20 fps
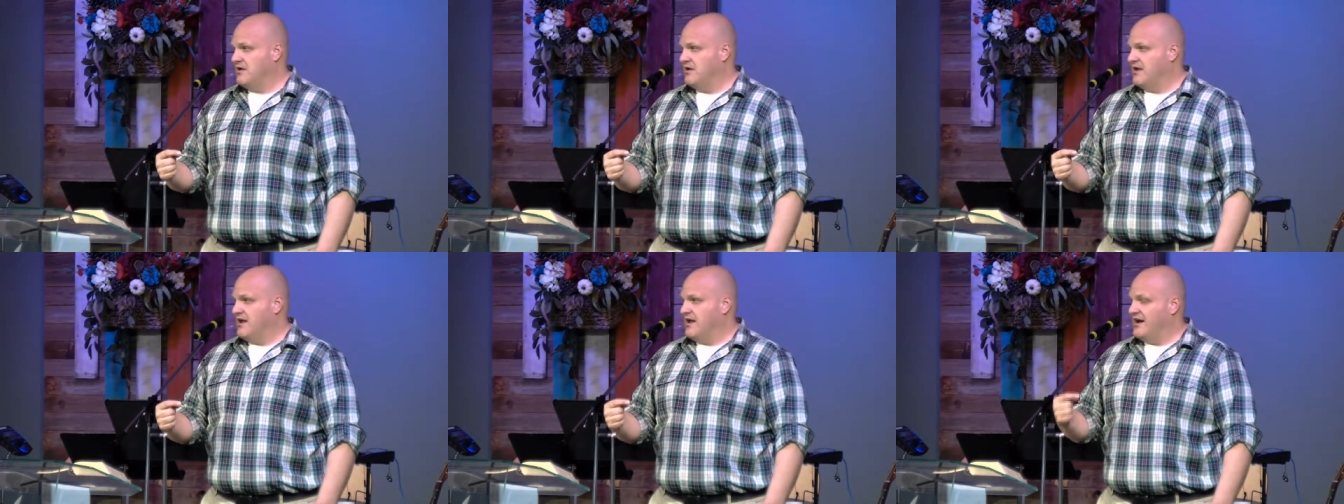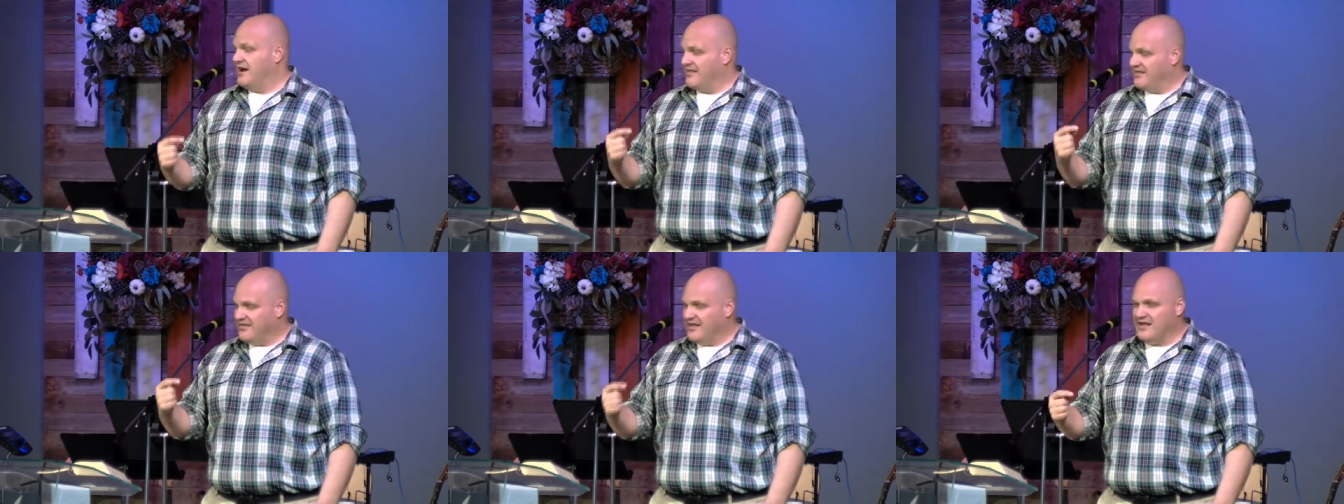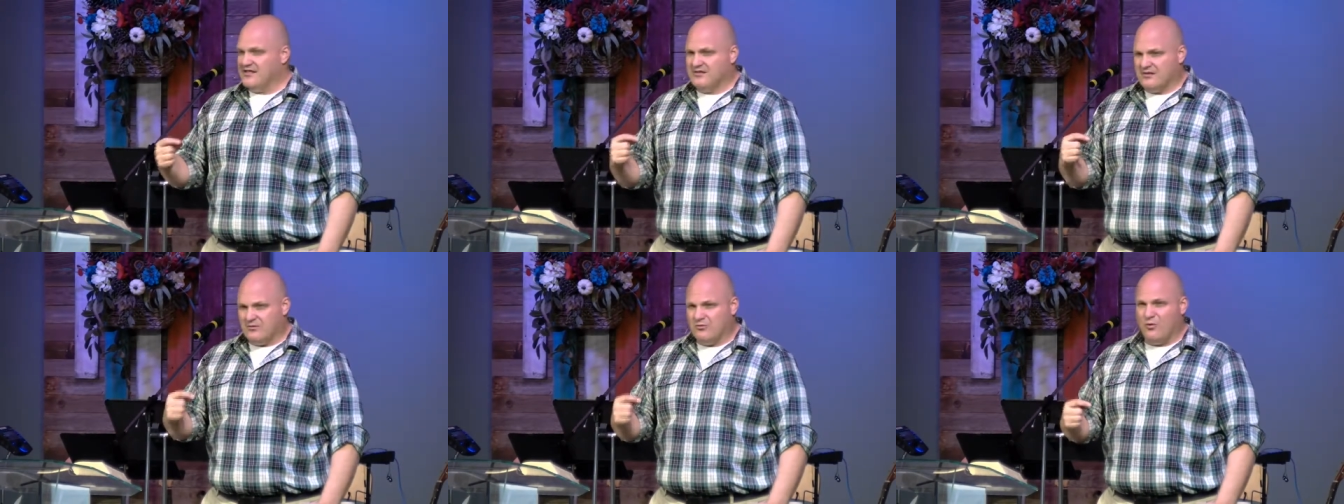And I thank
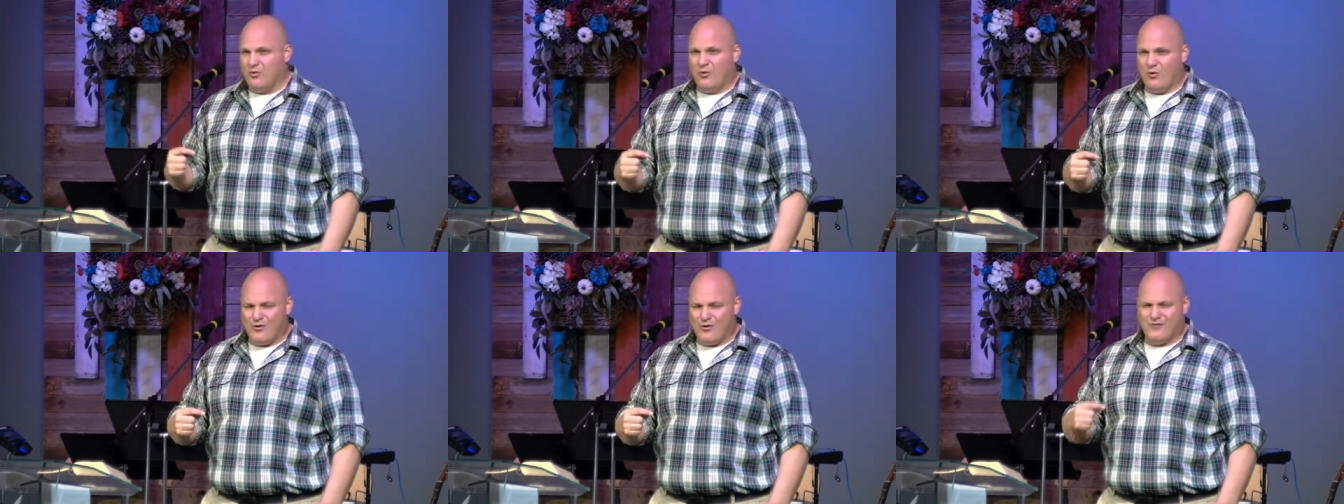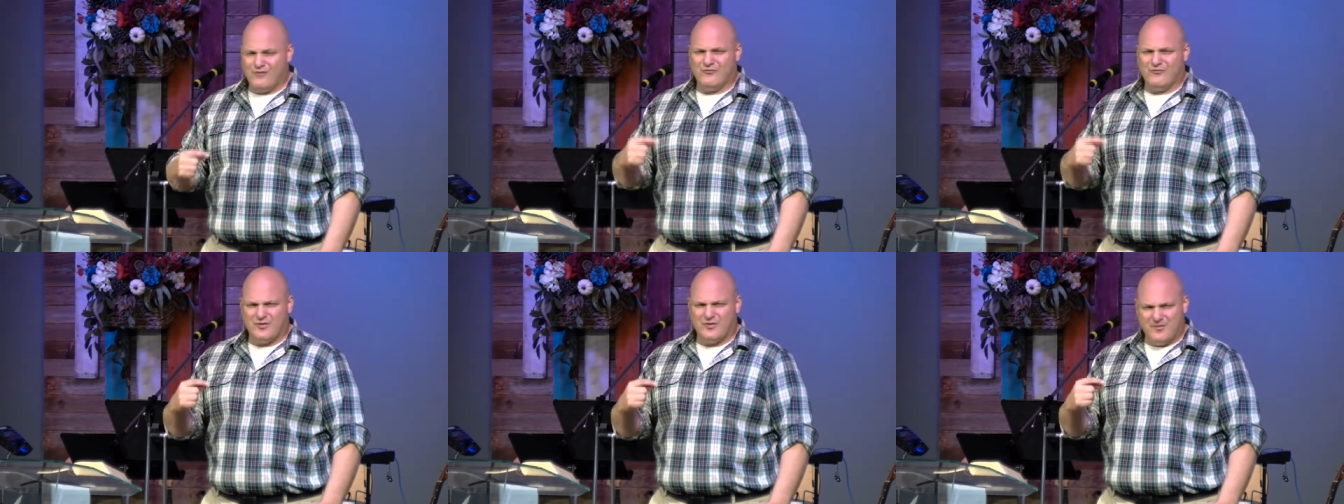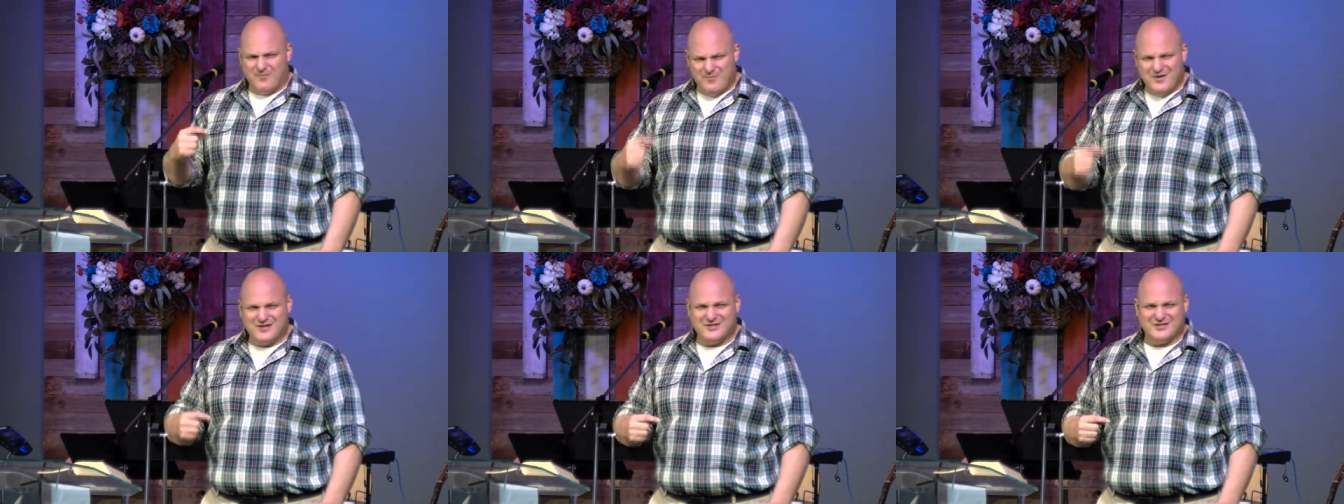the Lord for the
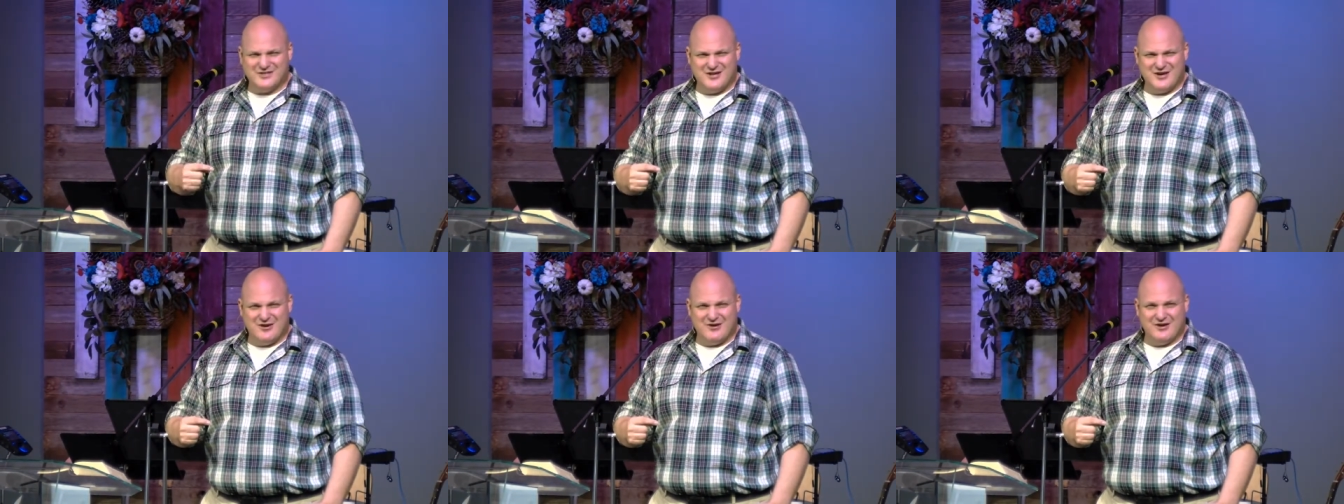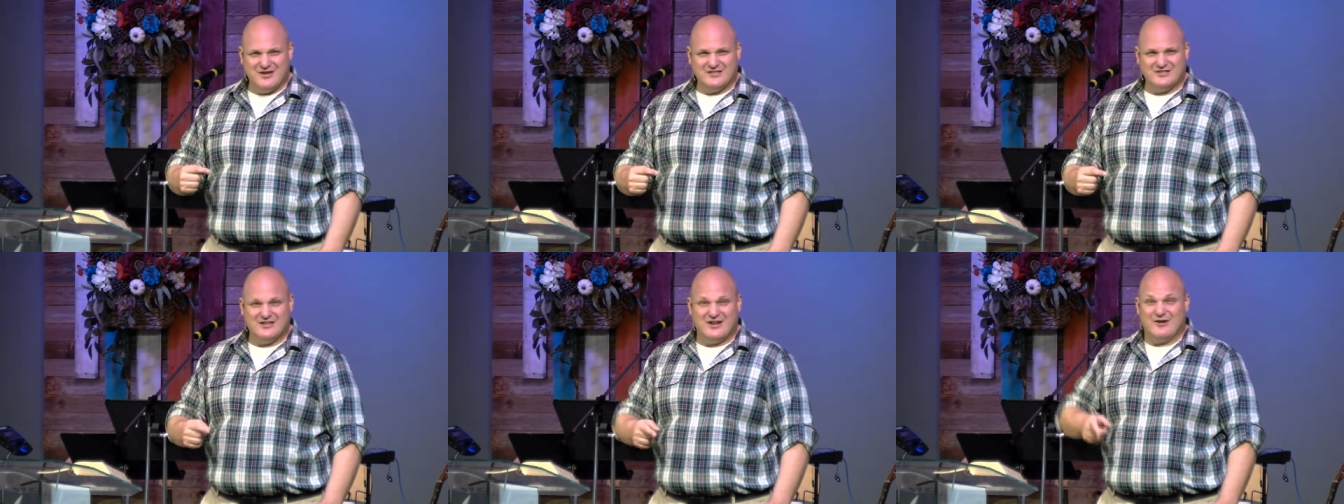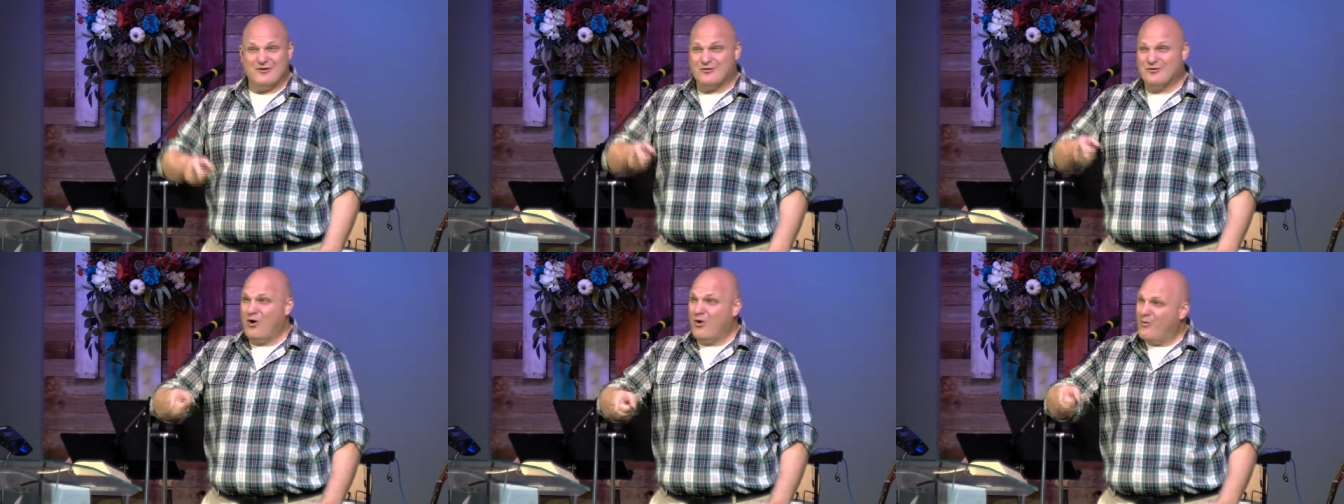missionaries that
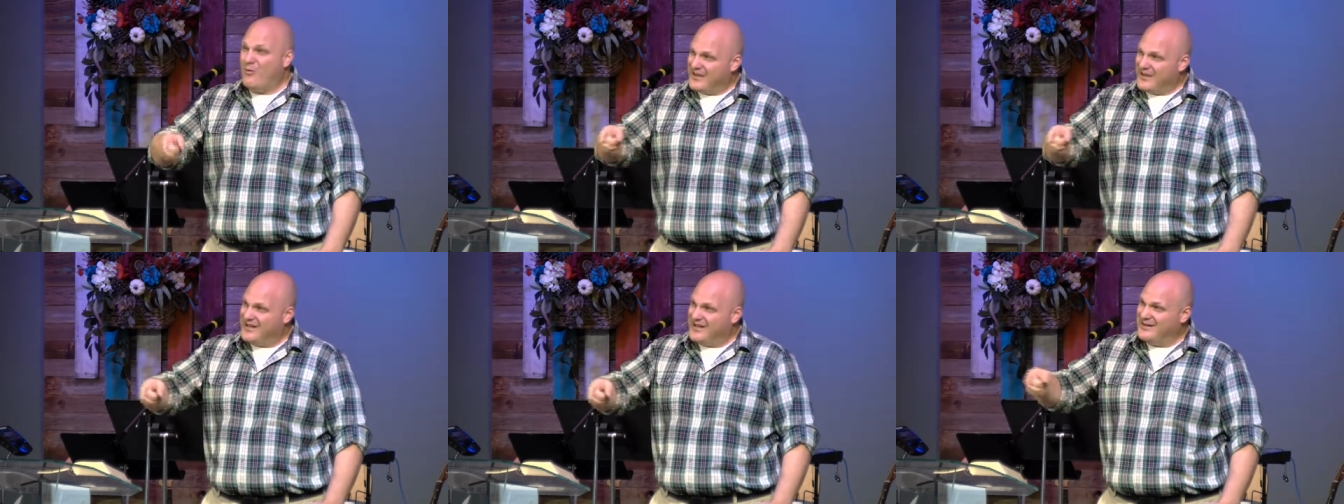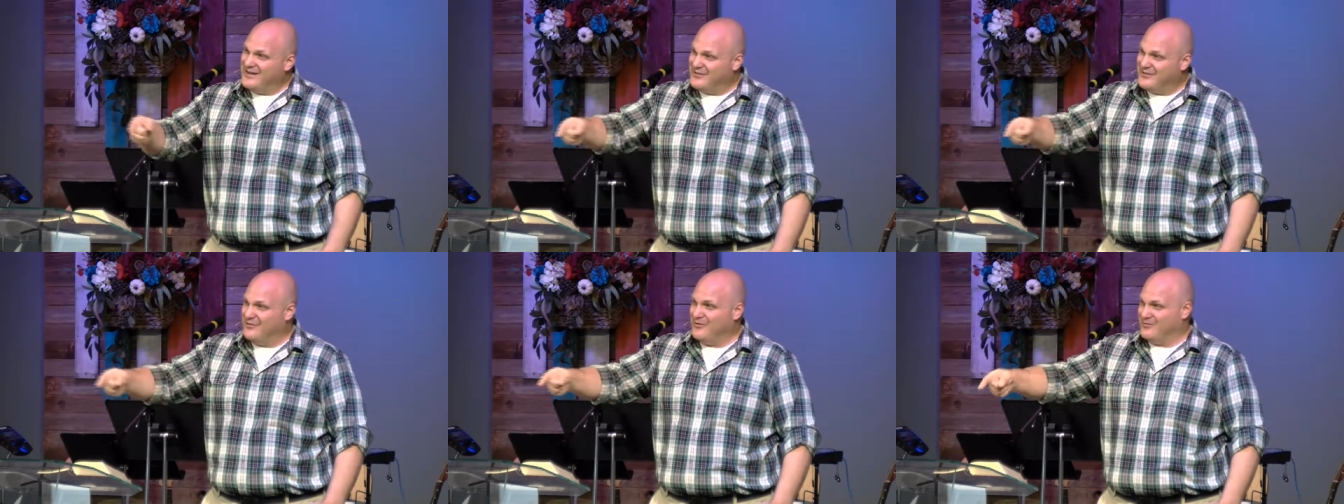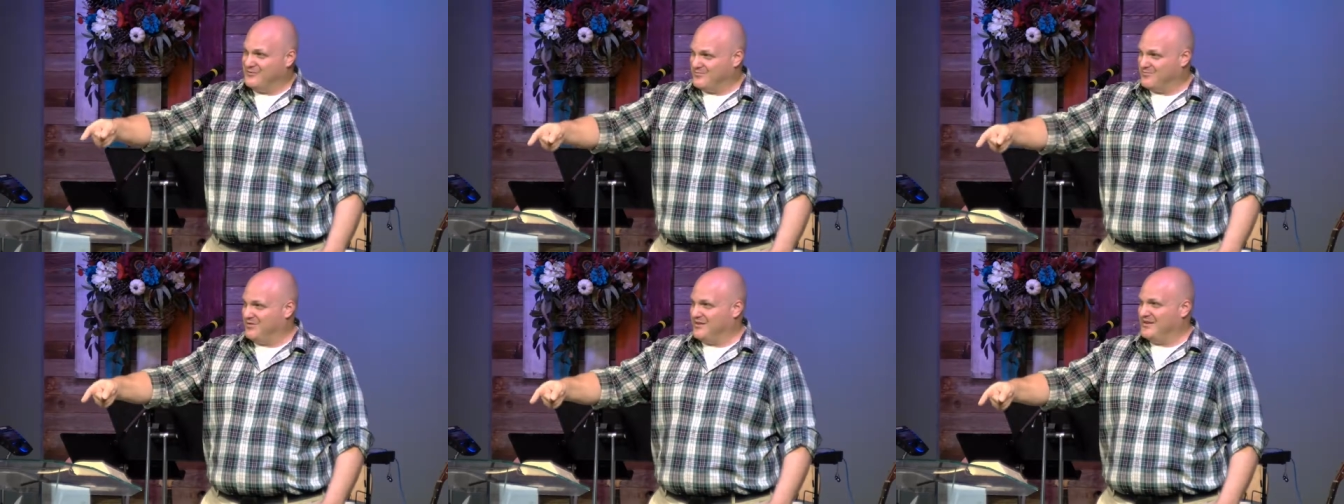are going into those
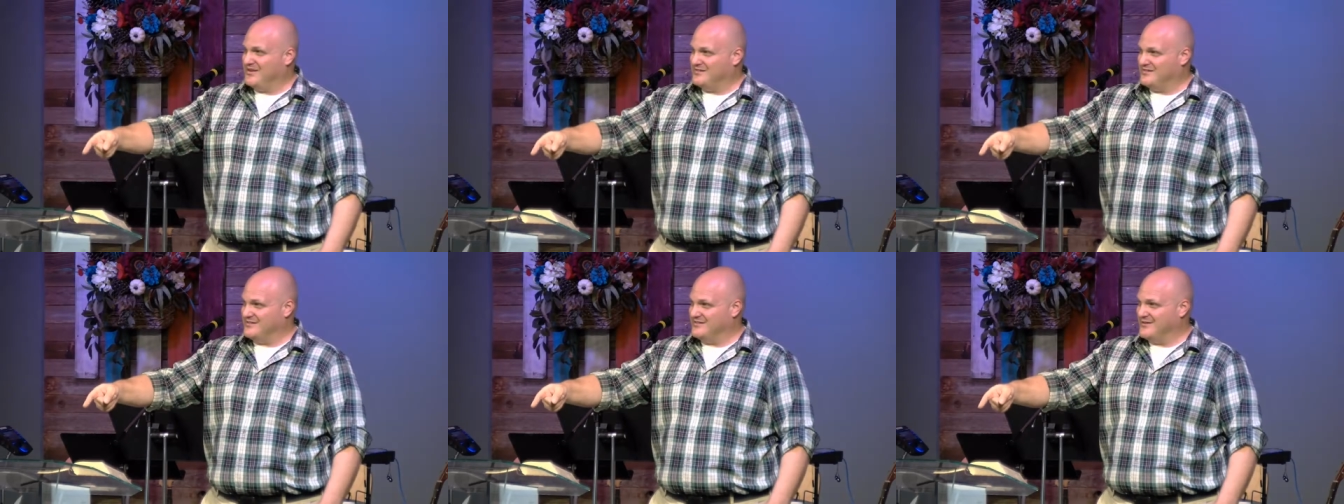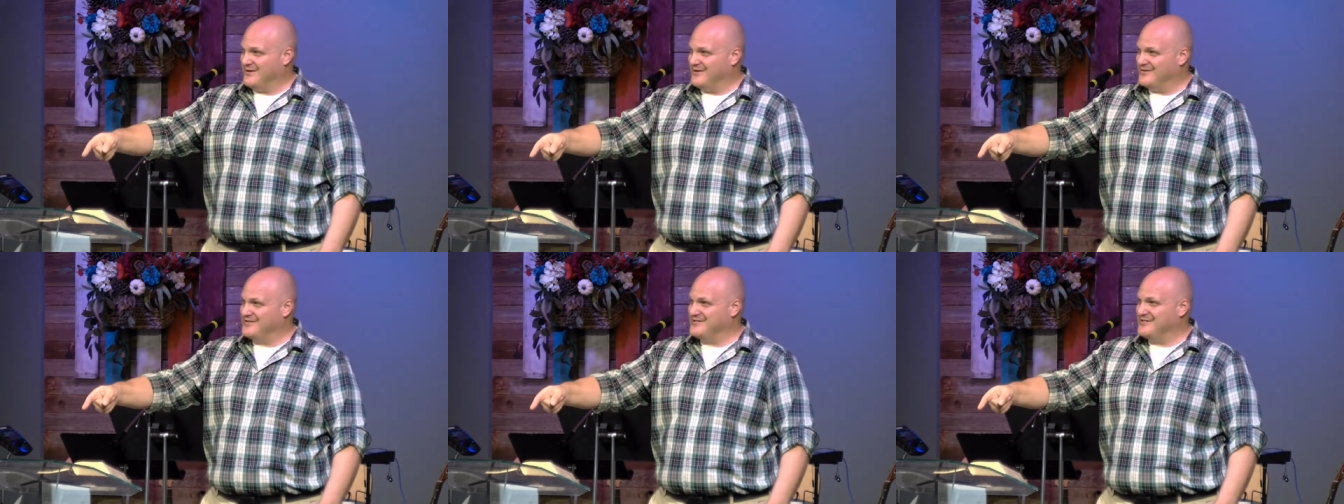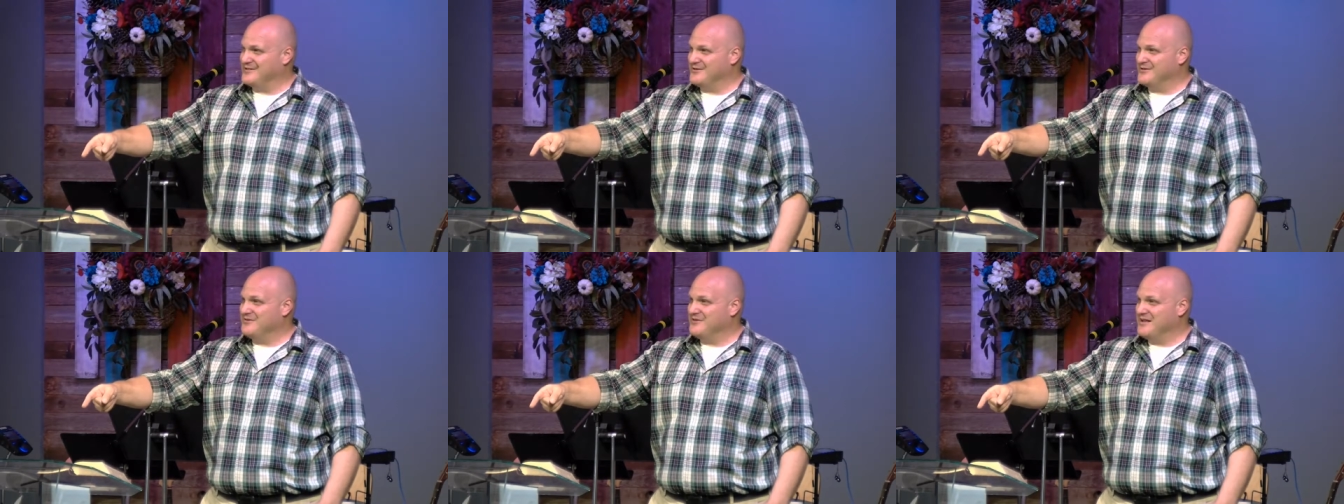places, aren't
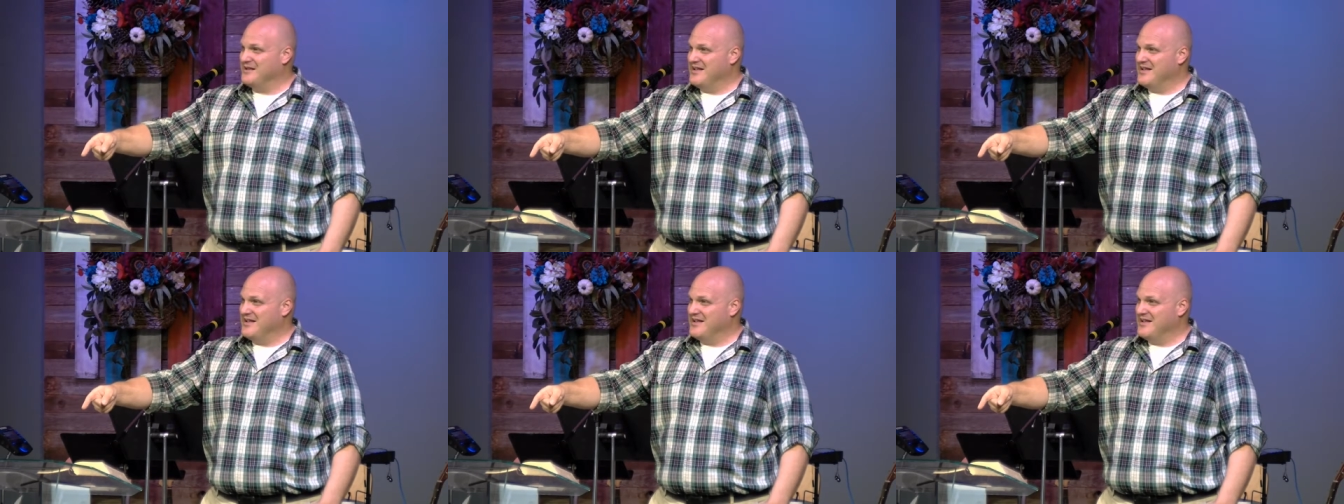you?